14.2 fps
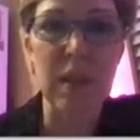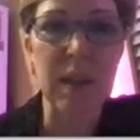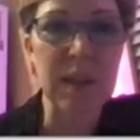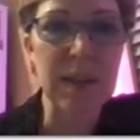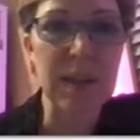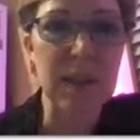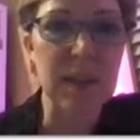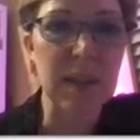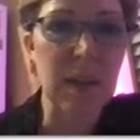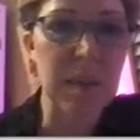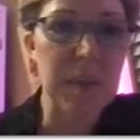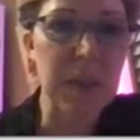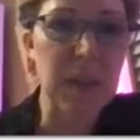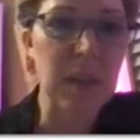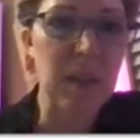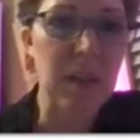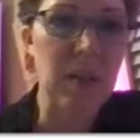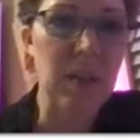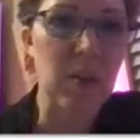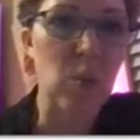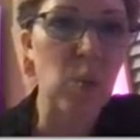And then coming,
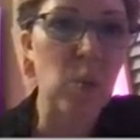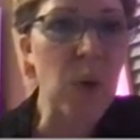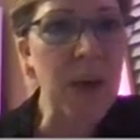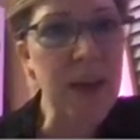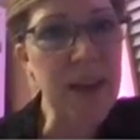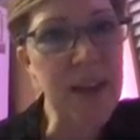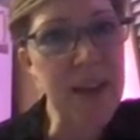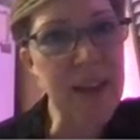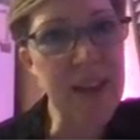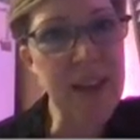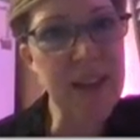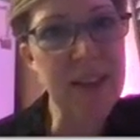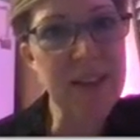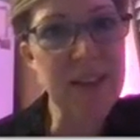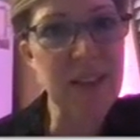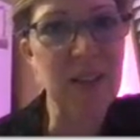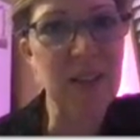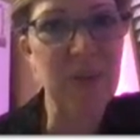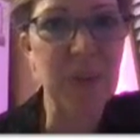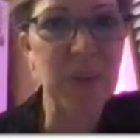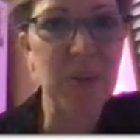way into
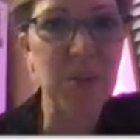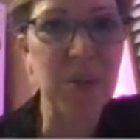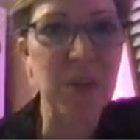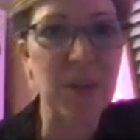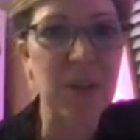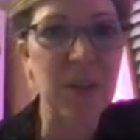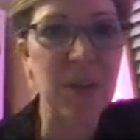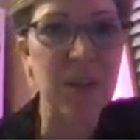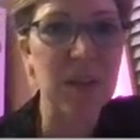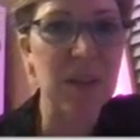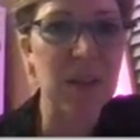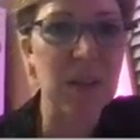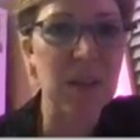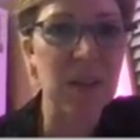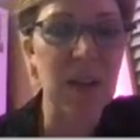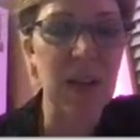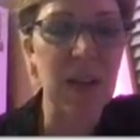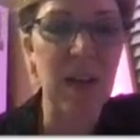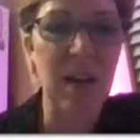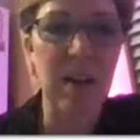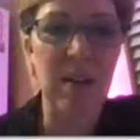the future,
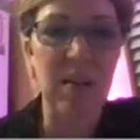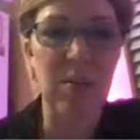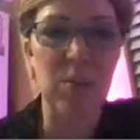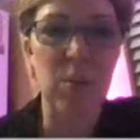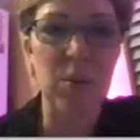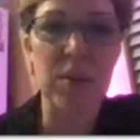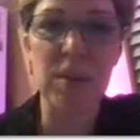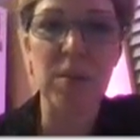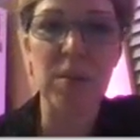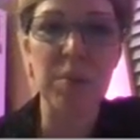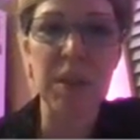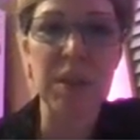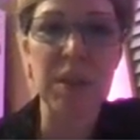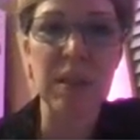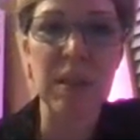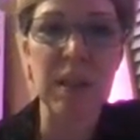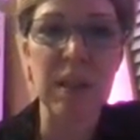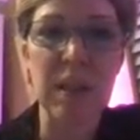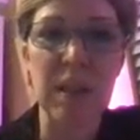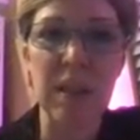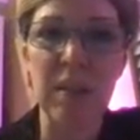we're still
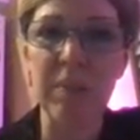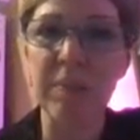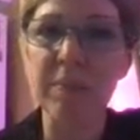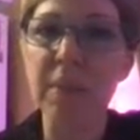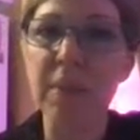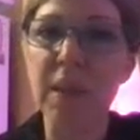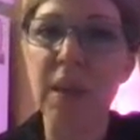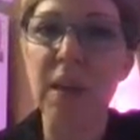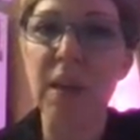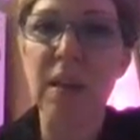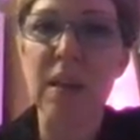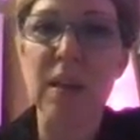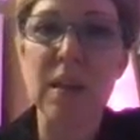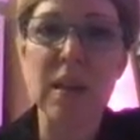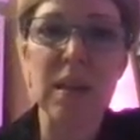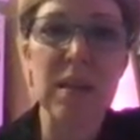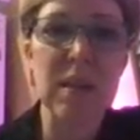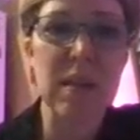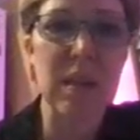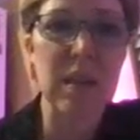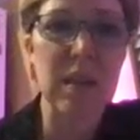BCE.
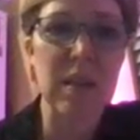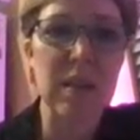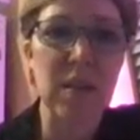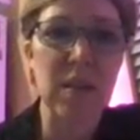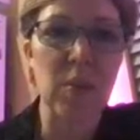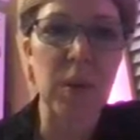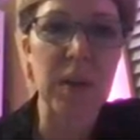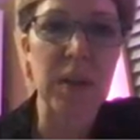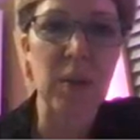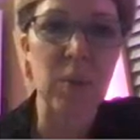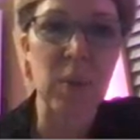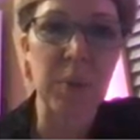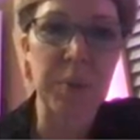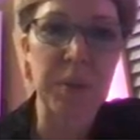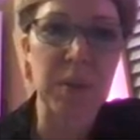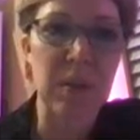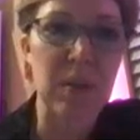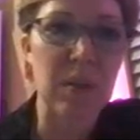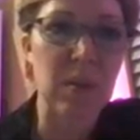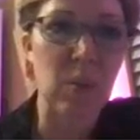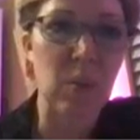This is the Running Woman
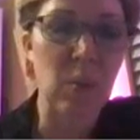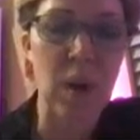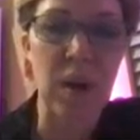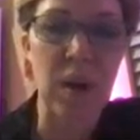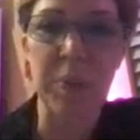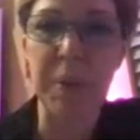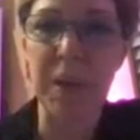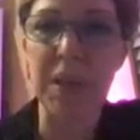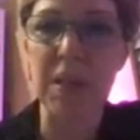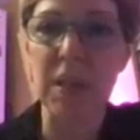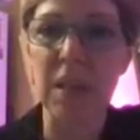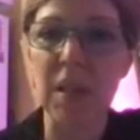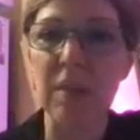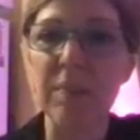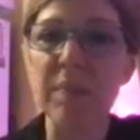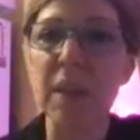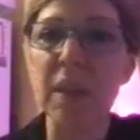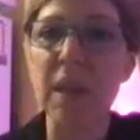rock painting.